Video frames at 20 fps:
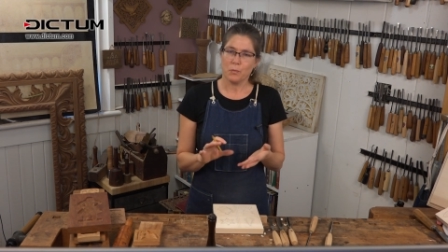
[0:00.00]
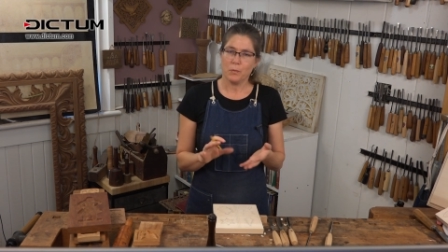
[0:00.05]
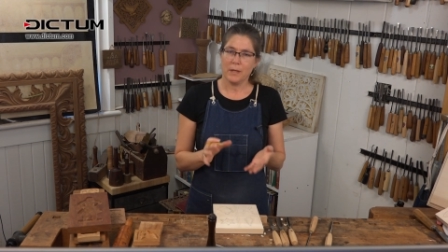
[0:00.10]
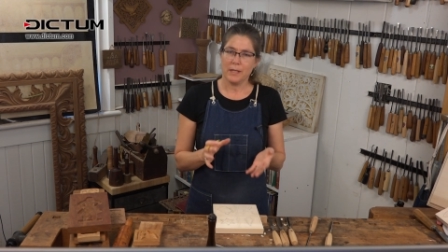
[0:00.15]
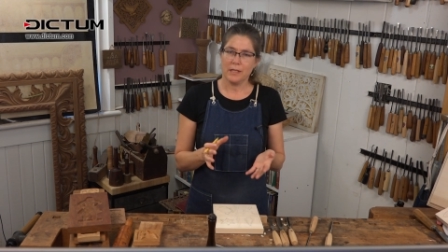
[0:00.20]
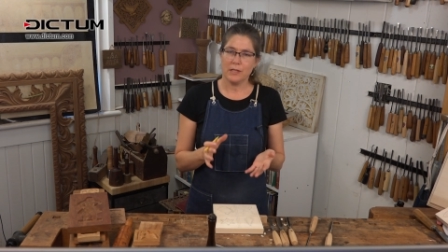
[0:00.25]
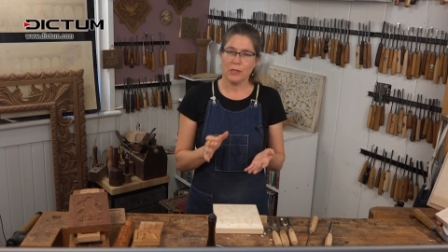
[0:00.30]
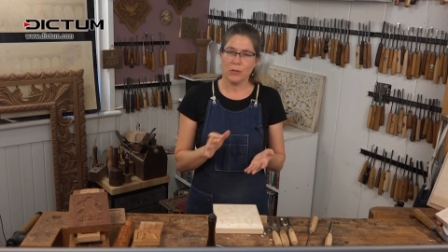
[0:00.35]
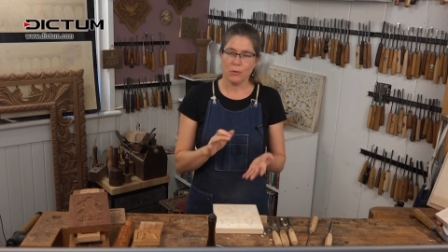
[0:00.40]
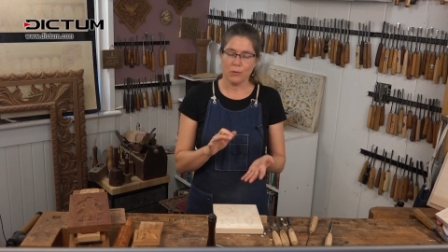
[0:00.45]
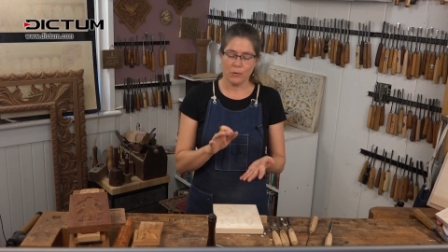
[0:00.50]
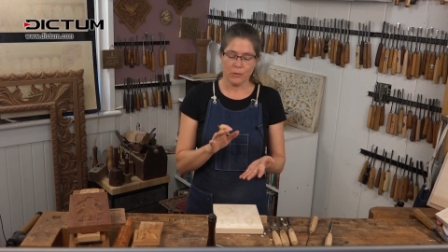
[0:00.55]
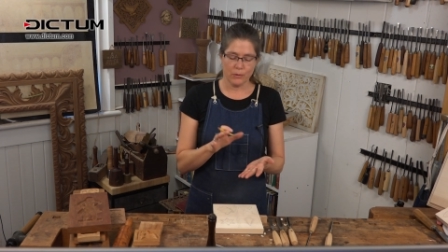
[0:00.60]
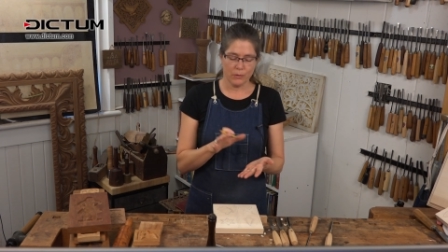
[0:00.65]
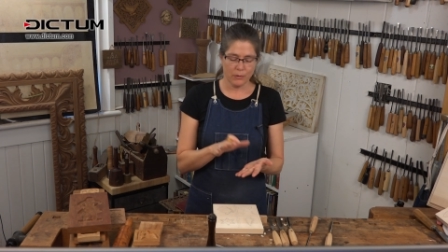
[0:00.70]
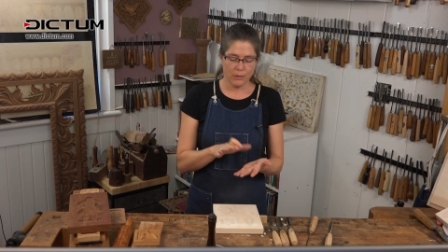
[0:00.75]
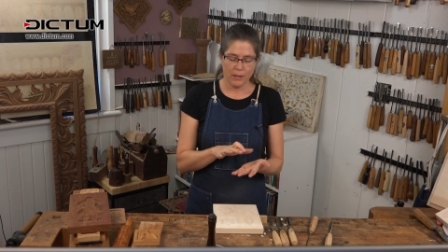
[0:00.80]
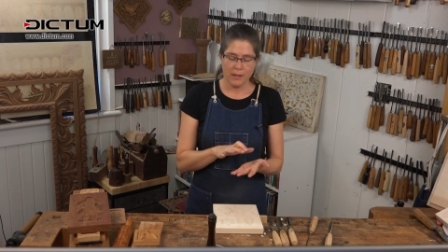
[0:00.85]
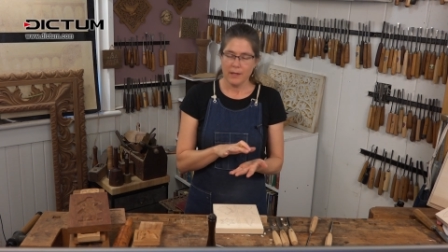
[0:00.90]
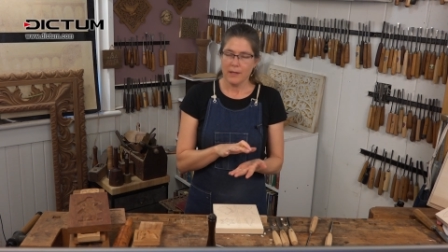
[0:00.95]
when
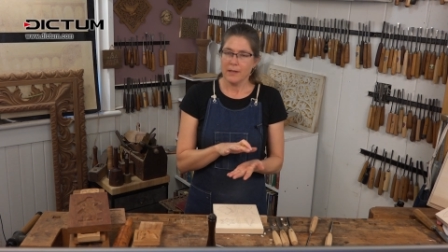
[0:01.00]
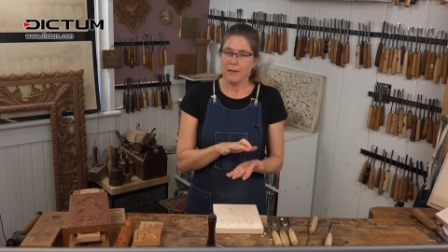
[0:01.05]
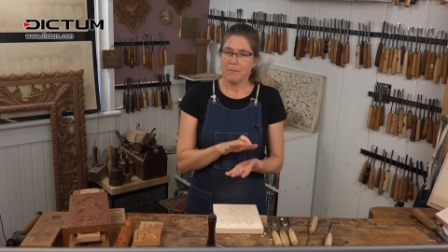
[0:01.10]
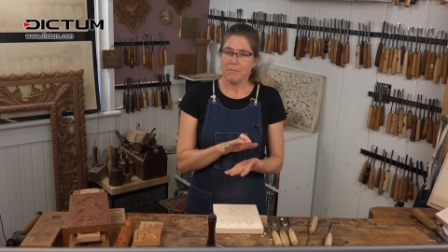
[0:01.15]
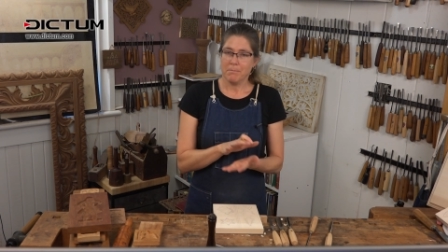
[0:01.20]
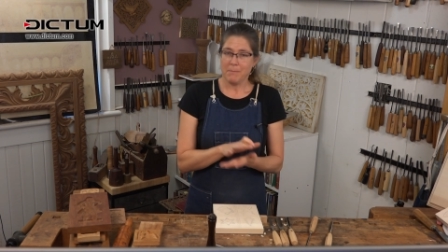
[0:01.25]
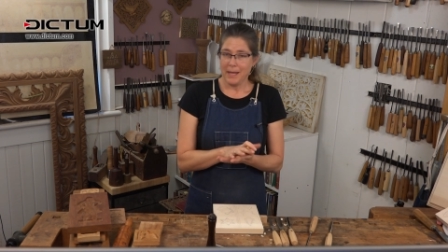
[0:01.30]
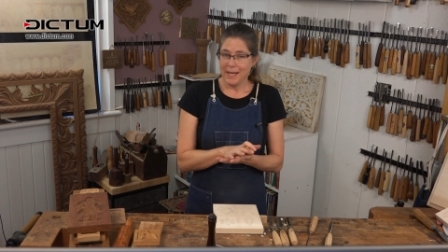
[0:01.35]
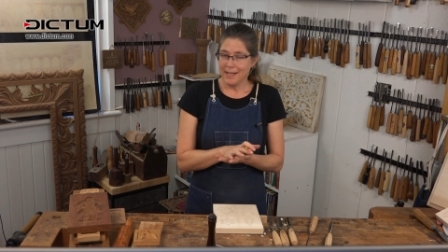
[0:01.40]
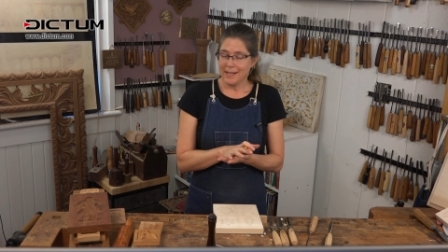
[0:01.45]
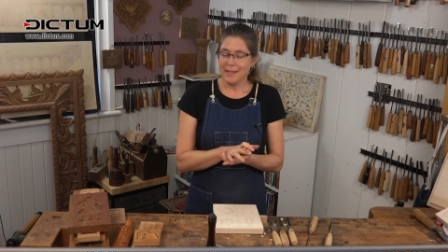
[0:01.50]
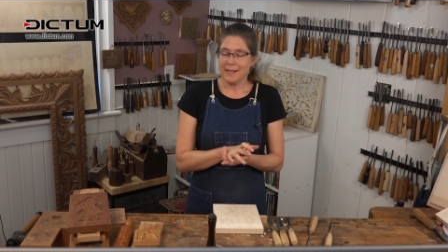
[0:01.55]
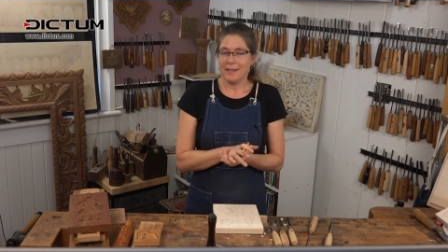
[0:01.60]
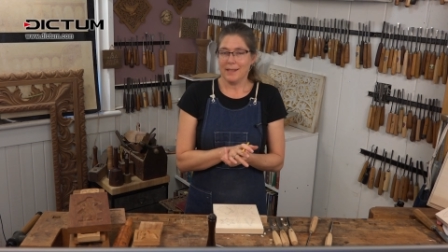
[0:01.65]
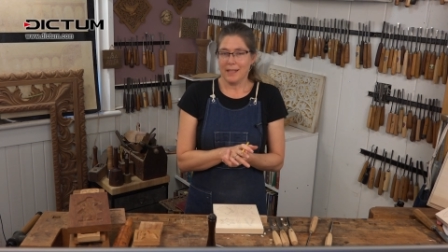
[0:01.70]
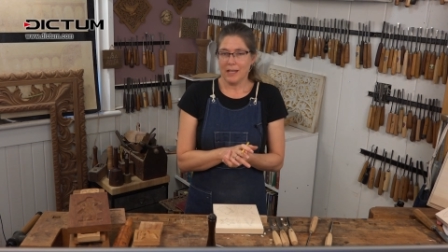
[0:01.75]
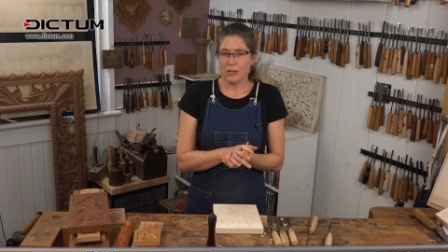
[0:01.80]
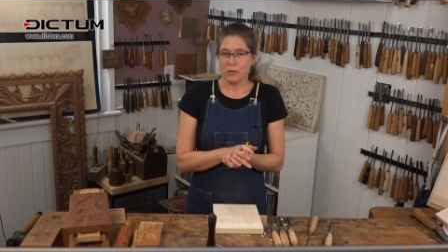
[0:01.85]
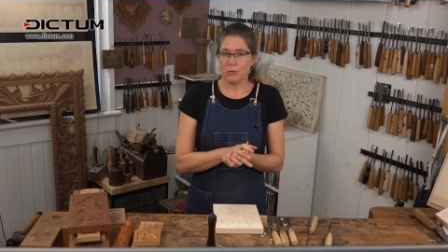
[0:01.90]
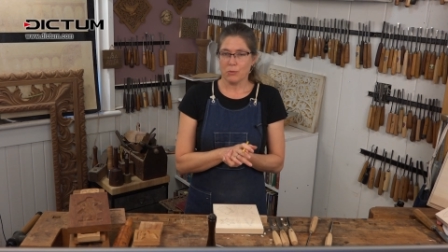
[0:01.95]
you're making
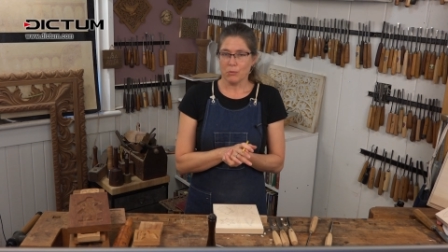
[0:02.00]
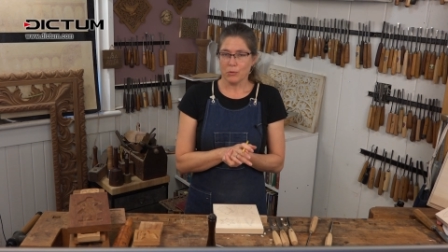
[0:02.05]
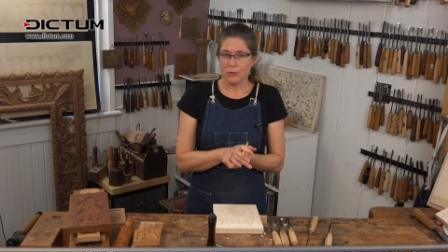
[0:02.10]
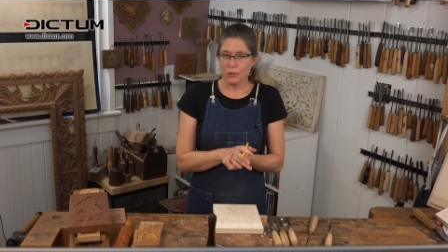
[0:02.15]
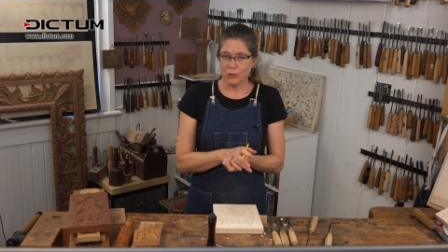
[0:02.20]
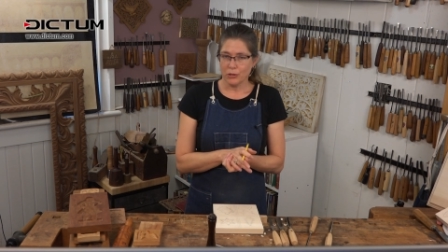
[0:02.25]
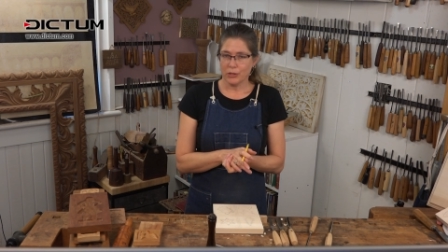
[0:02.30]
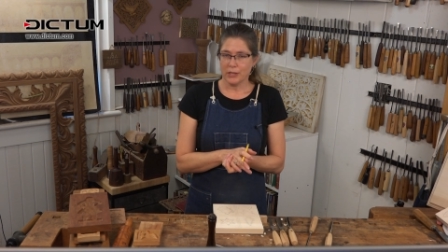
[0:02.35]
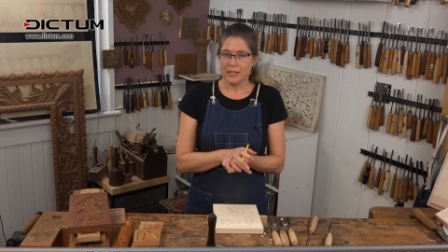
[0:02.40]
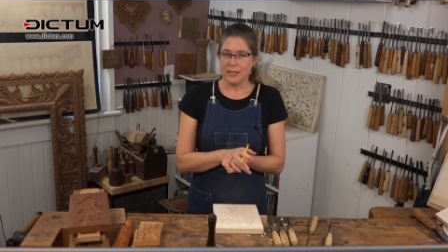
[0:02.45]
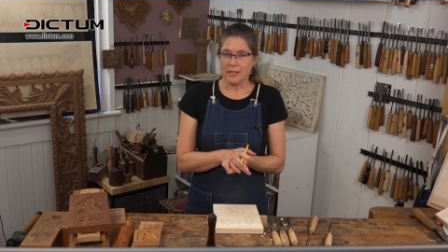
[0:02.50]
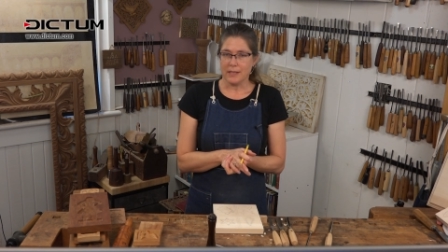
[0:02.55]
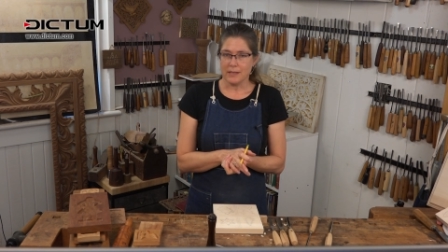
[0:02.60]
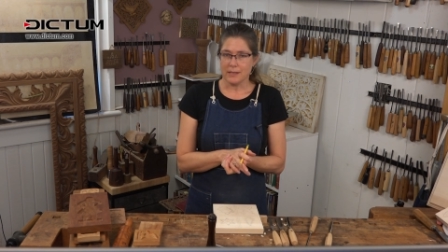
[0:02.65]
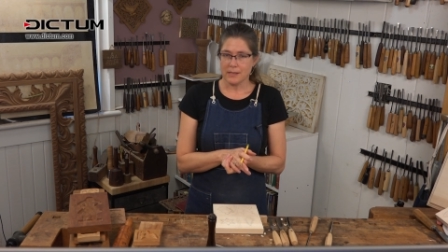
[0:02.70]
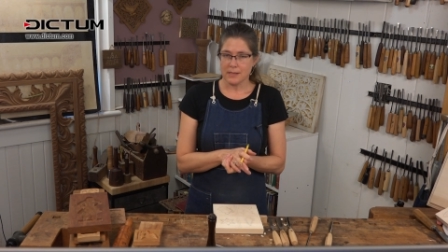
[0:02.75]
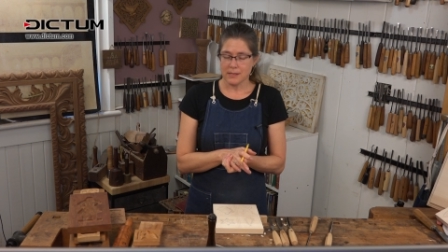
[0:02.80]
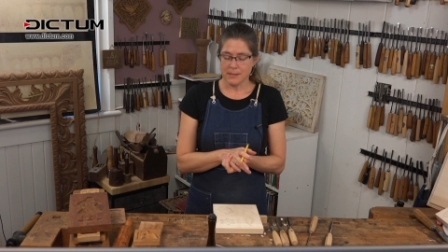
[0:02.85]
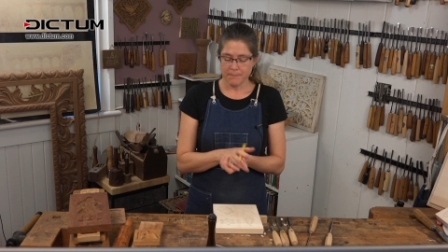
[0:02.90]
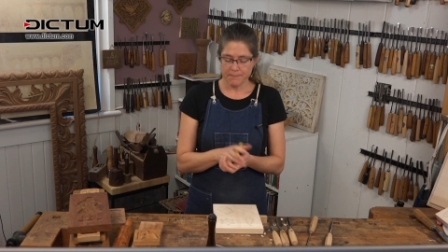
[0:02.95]
the actual
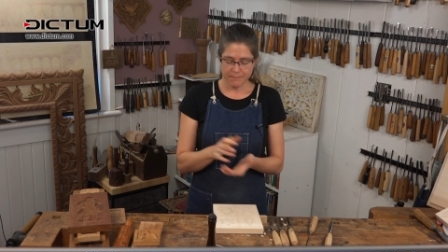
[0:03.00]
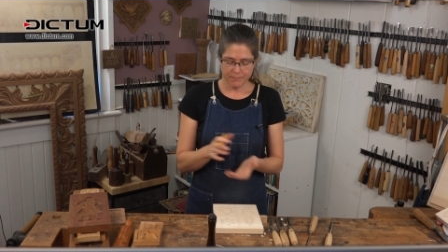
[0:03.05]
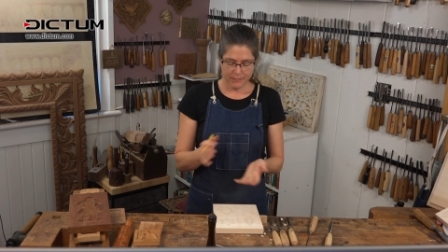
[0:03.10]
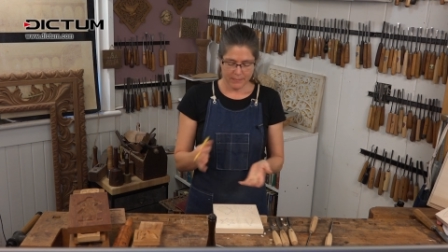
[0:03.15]
cookies,